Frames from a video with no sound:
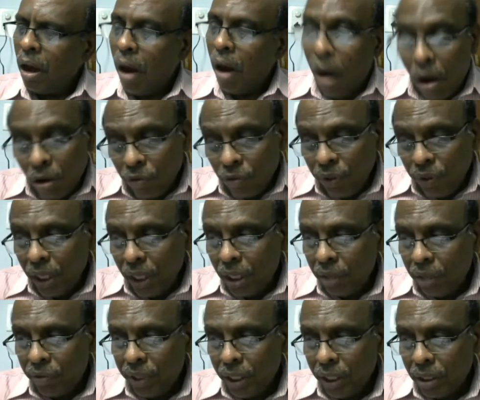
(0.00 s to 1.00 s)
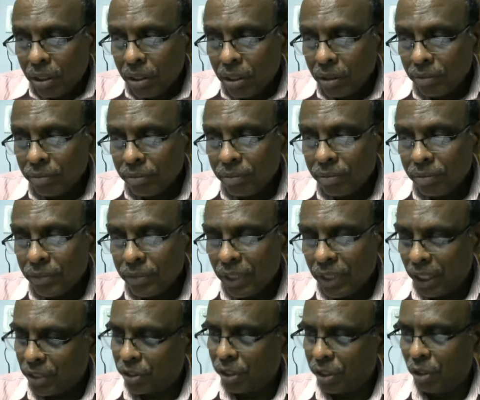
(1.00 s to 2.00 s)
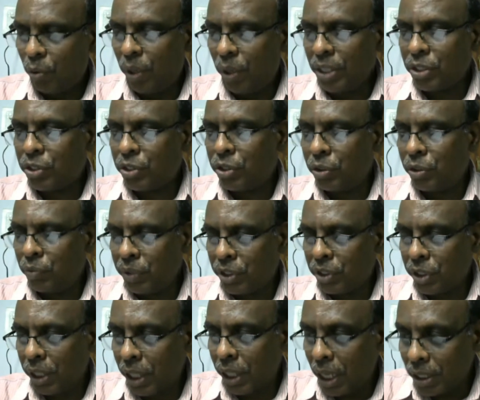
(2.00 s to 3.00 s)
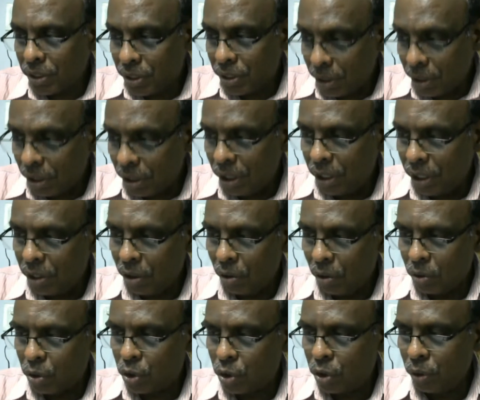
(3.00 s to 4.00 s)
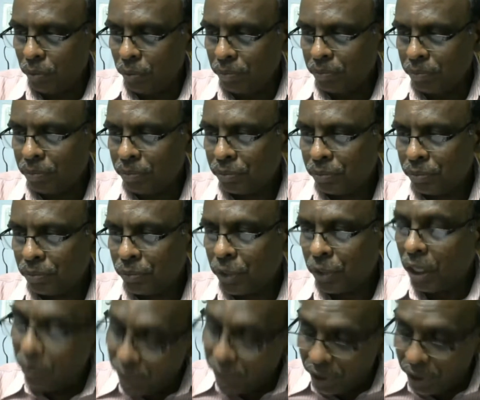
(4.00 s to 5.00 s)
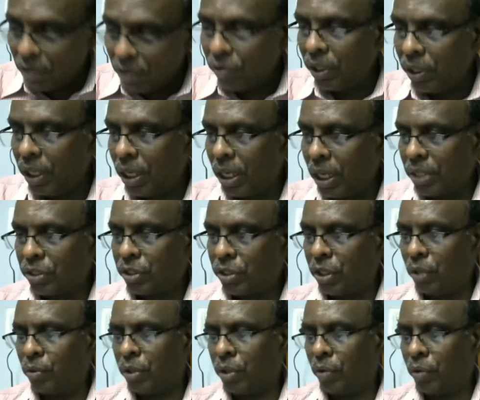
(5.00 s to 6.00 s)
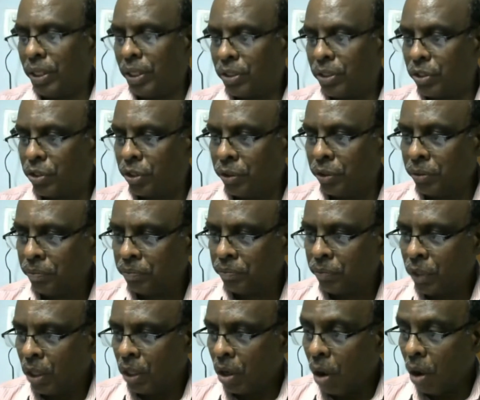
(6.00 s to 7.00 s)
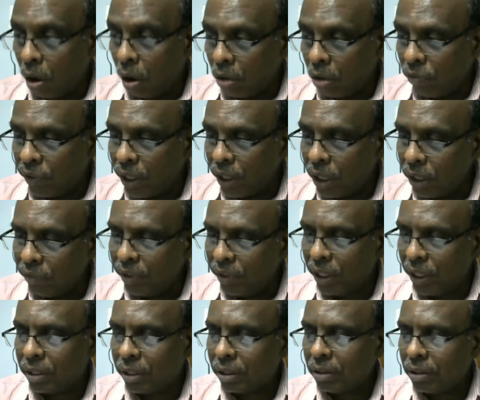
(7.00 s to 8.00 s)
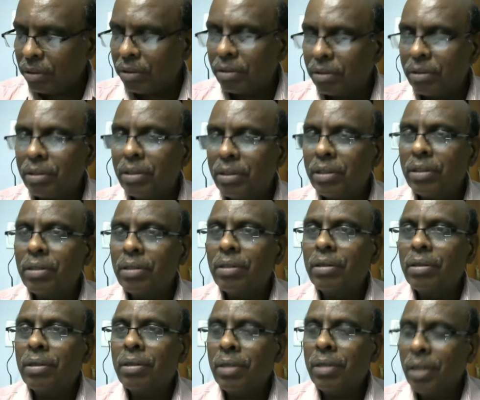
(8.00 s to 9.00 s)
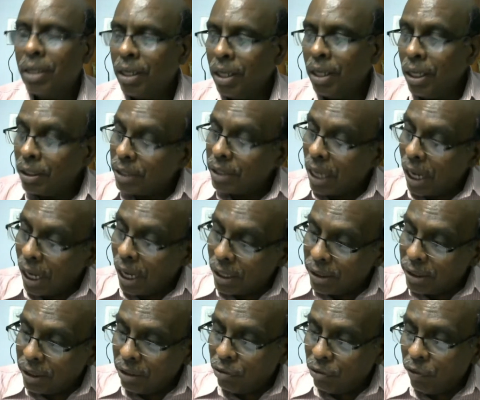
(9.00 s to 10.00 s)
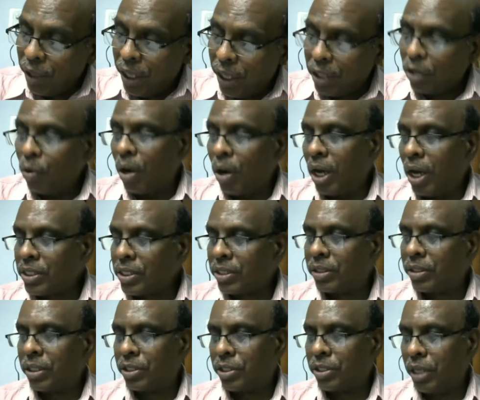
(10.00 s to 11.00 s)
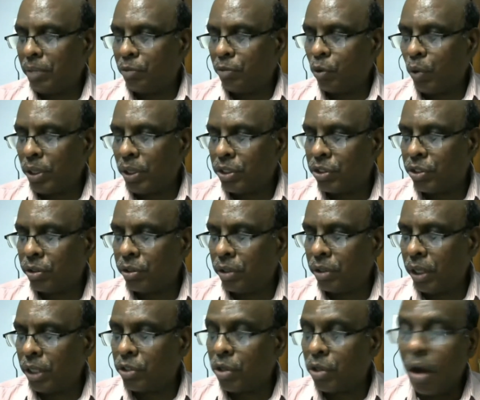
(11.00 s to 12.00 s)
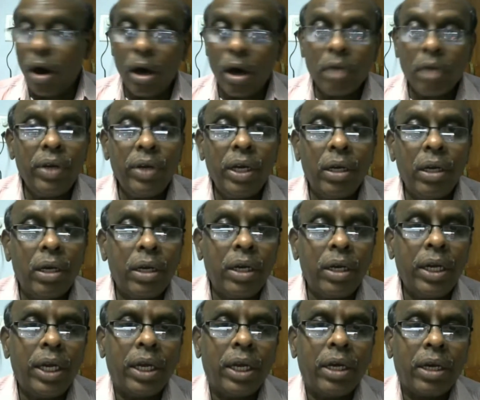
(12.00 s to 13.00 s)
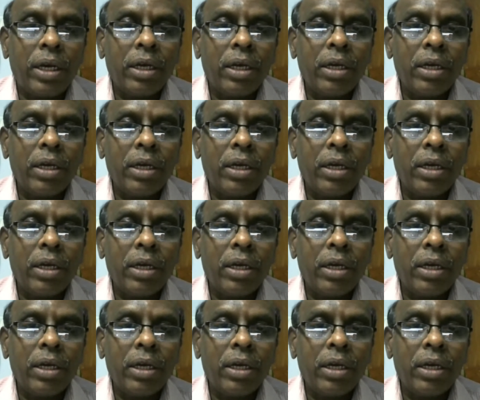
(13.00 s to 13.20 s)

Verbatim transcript: Are we living? Is the question which I asked earlier also. Even now, I'll ask you the question Are we living? The other way to ask the same question is Are we learning?